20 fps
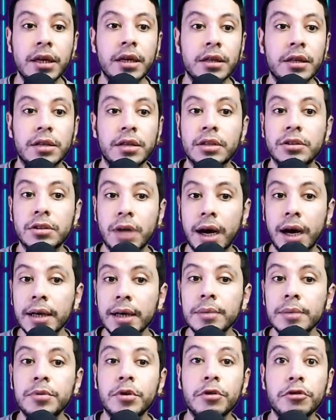The
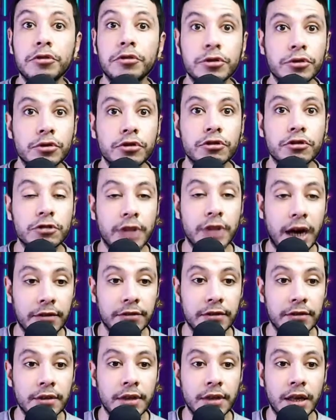type of your
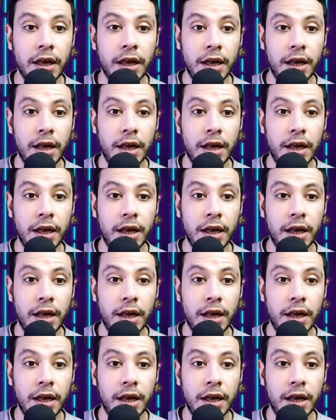travel